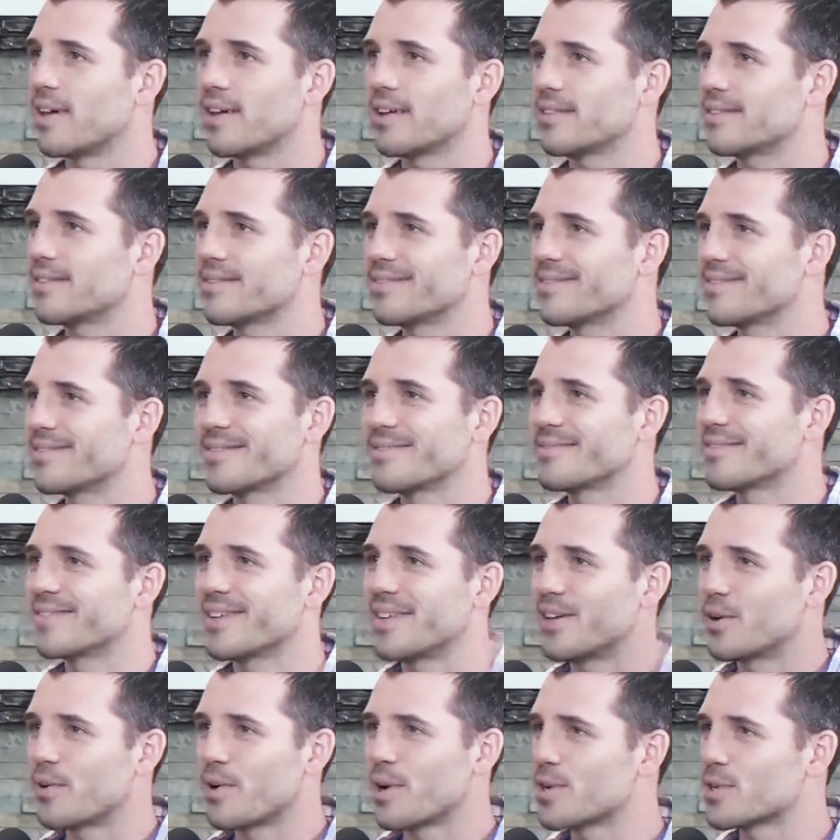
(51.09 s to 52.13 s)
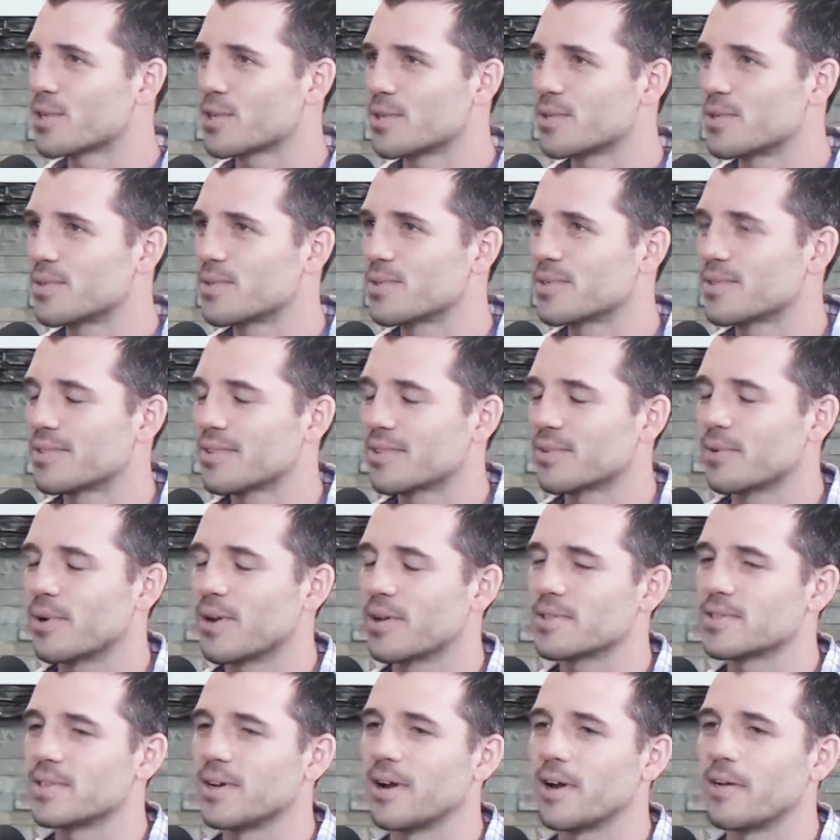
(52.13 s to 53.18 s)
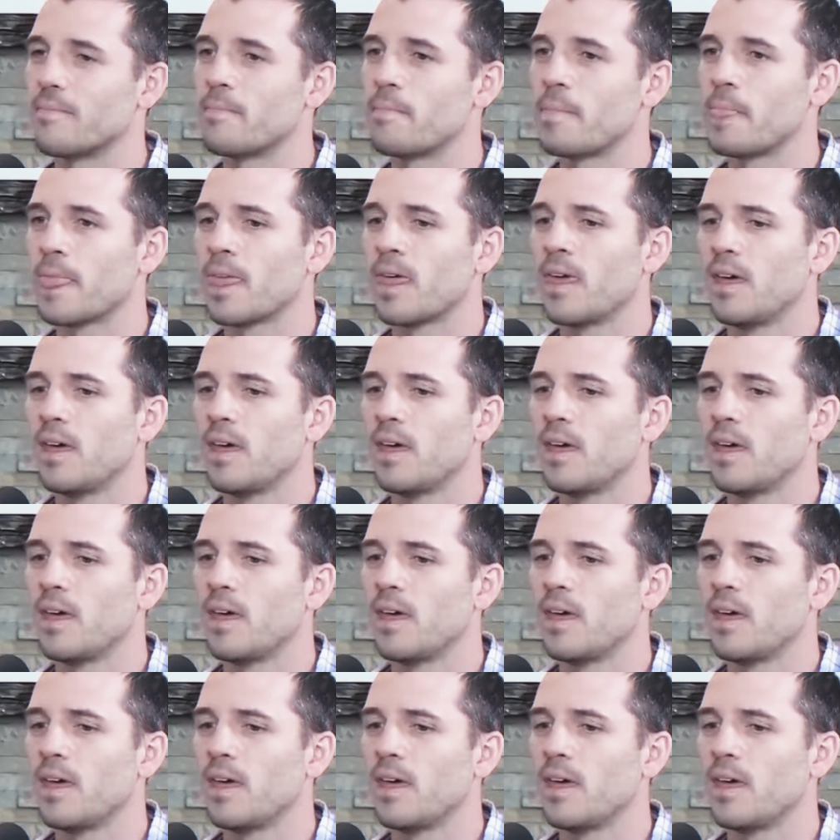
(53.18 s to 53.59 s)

that in iterations throughout time.